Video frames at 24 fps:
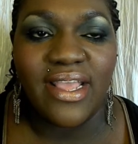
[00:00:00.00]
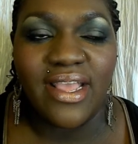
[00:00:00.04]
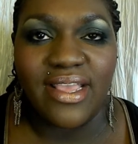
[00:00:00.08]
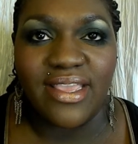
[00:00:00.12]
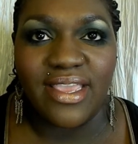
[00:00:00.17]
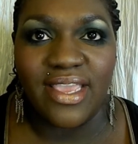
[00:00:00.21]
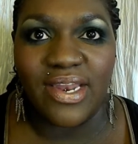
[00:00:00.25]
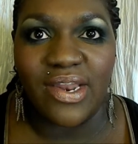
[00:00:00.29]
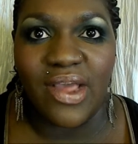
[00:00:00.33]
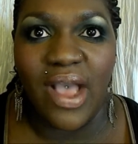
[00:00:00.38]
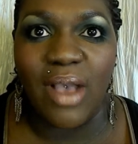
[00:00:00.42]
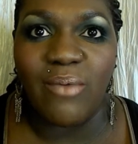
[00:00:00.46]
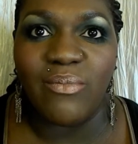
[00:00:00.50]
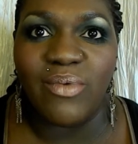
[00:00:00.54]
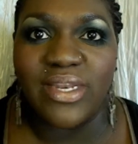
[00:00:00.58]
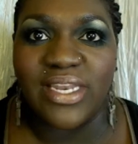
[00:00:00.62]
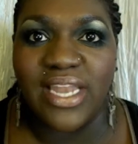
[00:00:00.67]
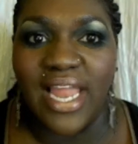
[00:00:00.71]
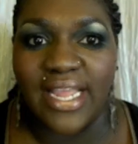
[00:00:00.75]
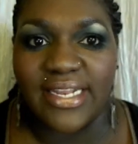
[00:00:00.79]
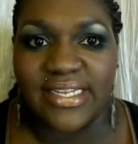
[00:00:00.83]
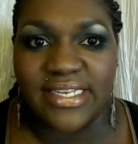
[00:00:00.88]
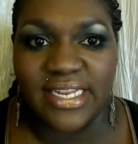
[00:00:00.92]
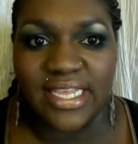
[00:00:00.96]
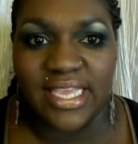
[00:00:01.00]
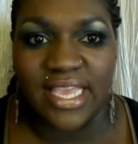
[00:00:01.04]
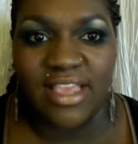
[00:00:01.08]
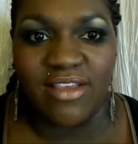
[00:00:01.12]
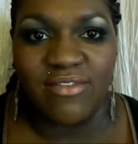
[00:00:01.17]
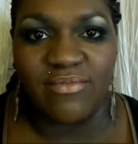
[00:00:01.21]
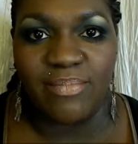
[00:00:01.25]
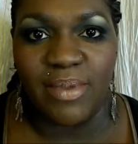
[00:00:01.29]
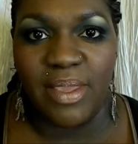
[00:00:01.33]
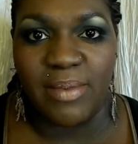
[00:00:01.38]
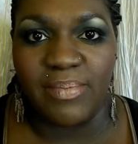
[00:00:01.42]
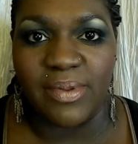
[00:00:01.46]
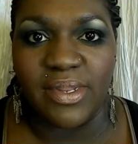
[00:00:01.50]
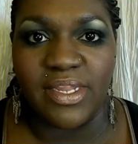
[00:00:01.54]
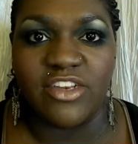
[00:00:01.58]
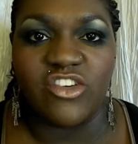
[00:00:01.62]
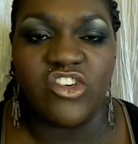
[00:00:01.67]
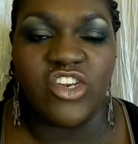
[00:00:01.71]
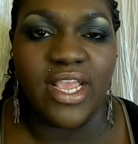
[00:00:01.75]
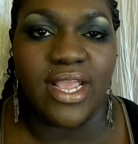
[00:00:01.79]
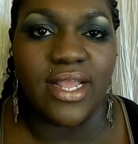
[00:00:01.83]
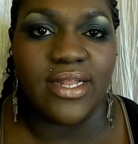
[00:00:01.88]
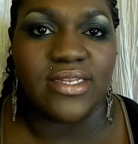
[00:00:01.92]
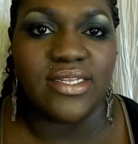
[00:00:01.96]
you know, I would like to give people a
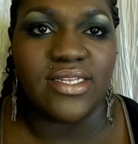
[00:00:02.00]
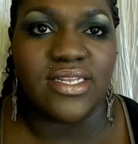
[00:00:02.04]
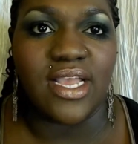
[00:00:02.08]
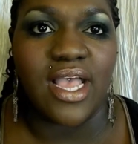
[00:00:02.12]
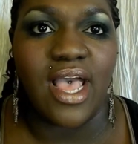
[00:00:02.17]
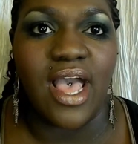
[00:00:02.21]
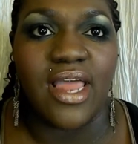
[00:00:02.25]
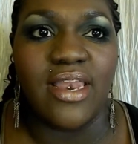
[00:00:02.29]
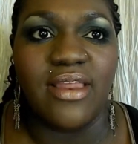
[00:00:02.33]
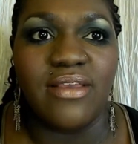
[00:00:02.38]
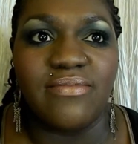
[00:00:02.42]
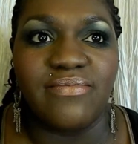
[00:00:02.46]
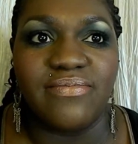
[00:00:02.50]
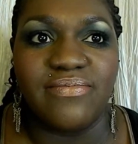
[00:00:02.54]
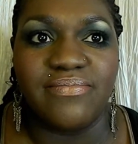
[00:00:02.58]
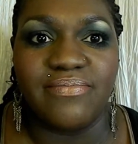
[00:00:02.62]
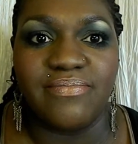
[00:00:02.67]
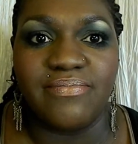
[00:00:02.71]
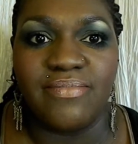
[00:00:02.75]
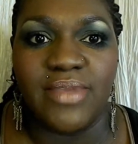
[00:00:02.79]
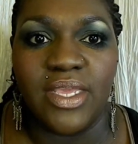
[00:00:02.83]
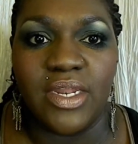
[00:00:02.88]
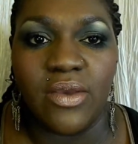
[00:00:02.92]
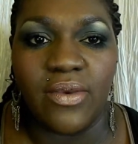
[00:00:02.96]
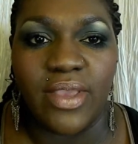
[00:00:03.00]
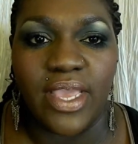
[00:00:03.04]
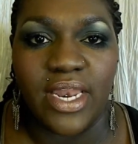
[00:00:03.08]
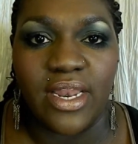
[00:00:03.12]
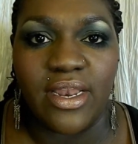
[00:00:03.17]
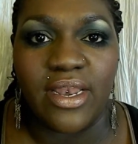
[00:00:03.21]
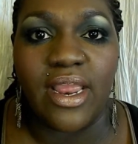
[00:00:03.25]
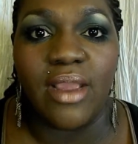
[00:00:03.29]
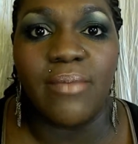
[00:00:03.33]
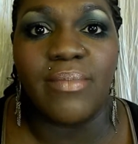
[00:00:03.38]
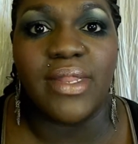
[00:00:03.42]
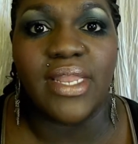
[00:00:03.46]
chance to kind of you know get in there.